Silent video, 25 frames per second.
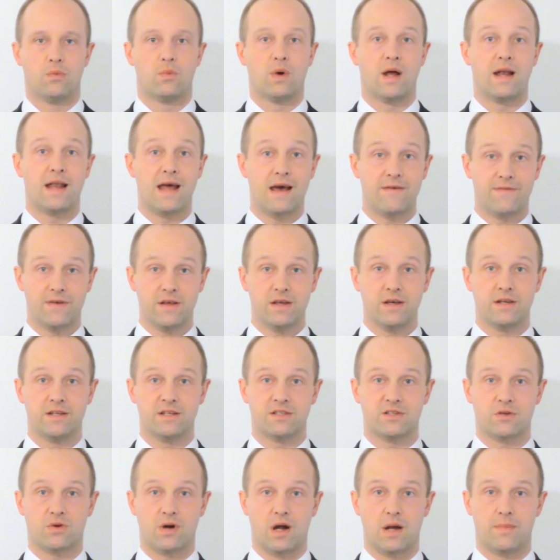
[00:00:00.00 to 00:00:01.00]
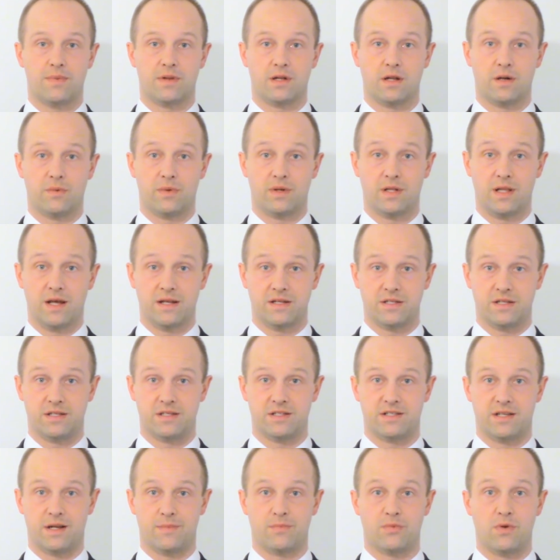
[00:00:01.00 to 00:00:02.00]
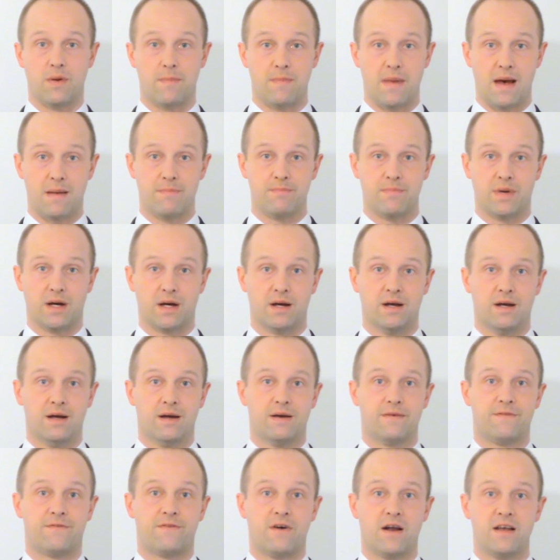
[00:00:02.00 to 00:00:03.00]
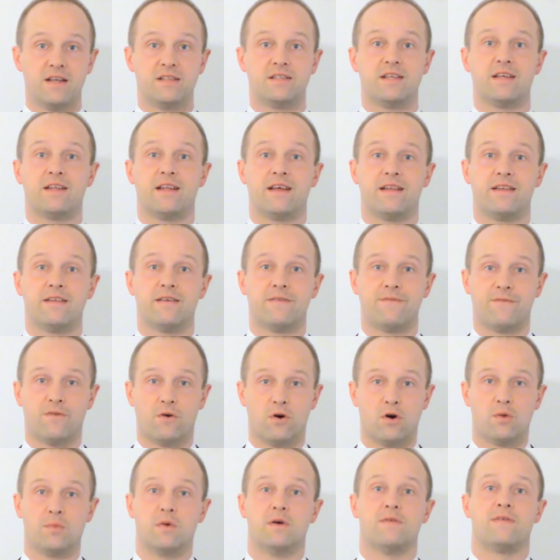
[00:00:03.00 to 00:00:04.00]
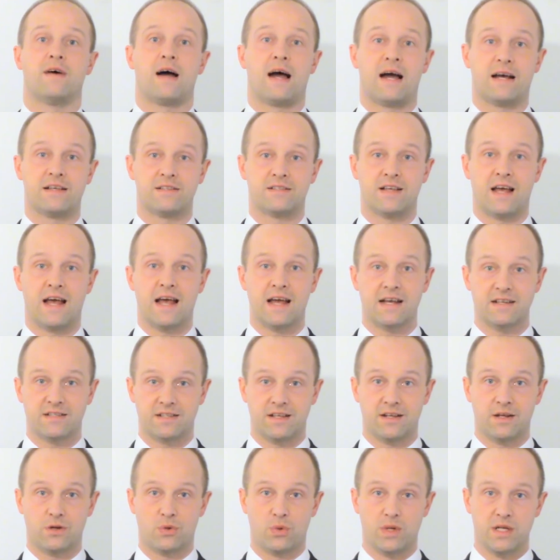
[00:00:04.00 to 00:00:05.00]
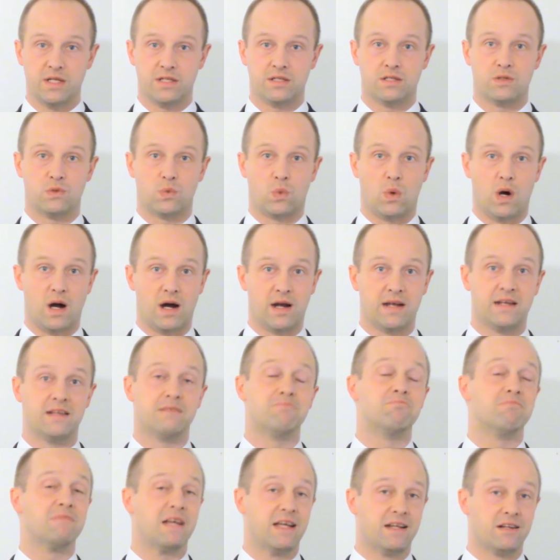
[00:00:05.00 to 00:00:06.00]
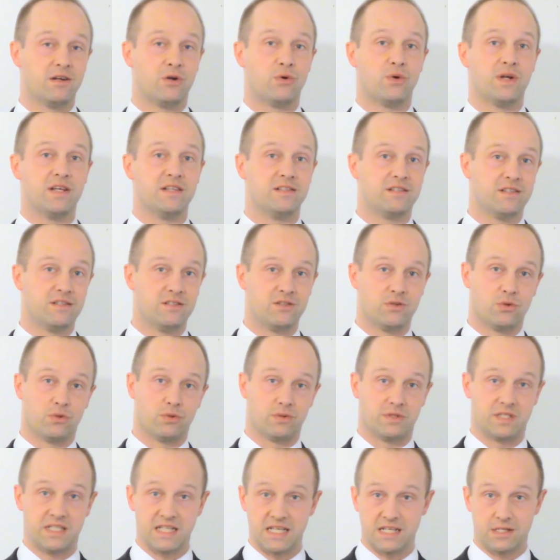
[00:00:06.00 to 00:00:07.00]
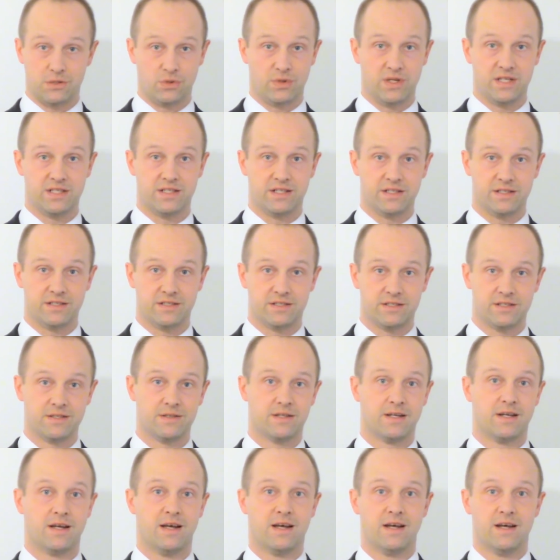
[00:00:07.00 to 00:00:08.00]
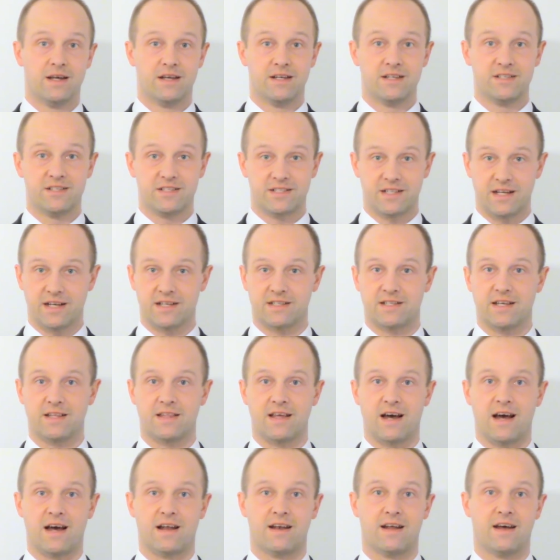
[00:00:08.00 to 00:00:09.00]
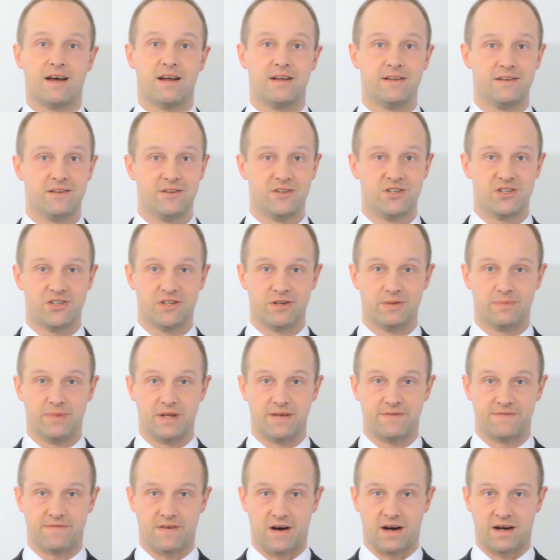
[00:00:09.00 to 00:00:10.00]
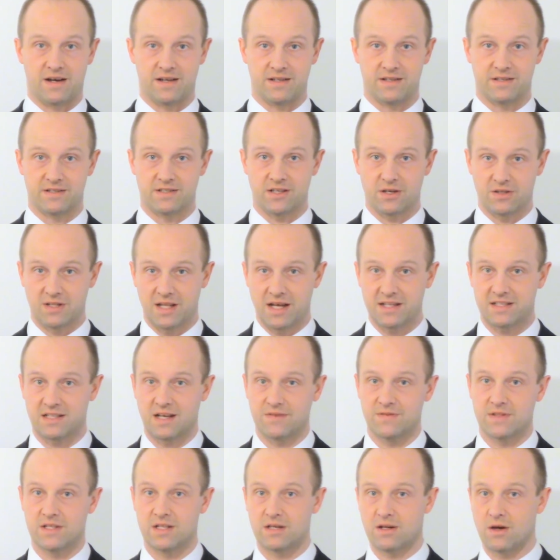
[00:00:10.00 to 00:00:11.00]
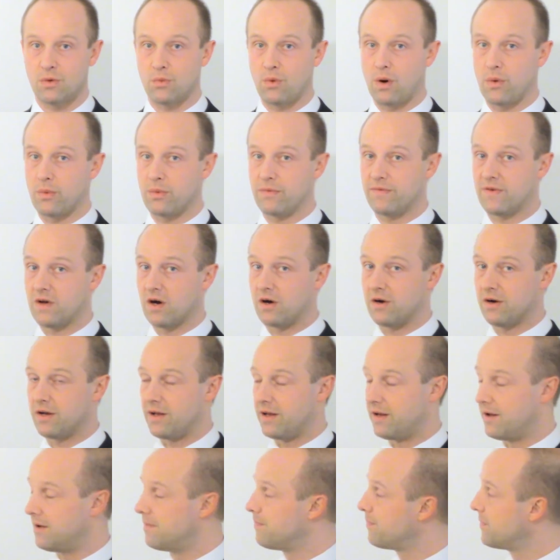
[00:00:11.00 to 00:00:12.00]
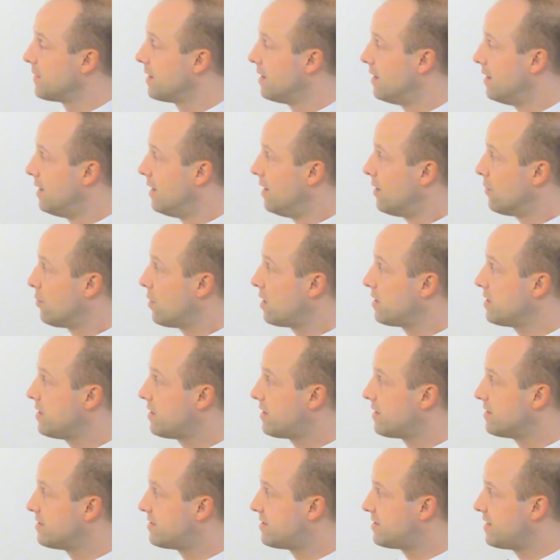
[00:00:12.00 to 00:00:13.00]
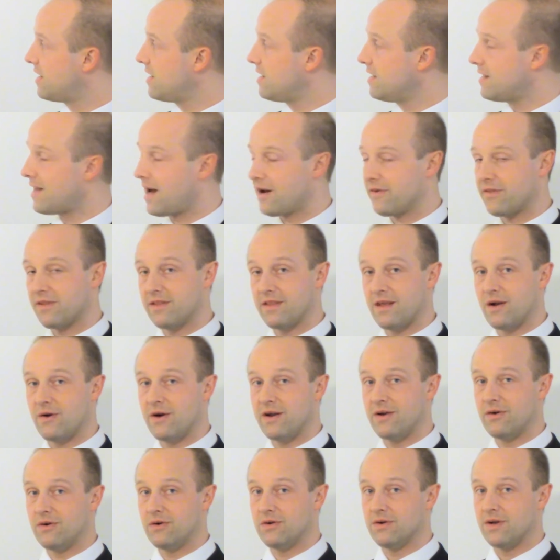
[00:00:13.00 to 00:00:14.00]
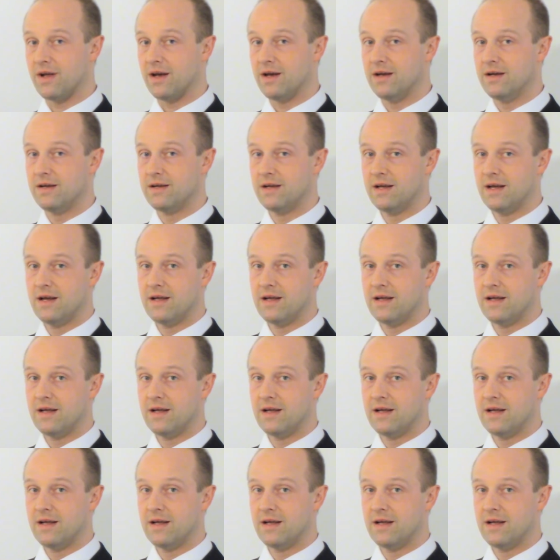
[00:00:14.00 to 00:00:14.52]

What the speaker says: Whenever you're describing a relationship, remember, phrase it in the form of as X increases, Y increases or decreases. Stick to that and you should be fine. So let's have a look at what we've got here. Well, you can see now that they're in order,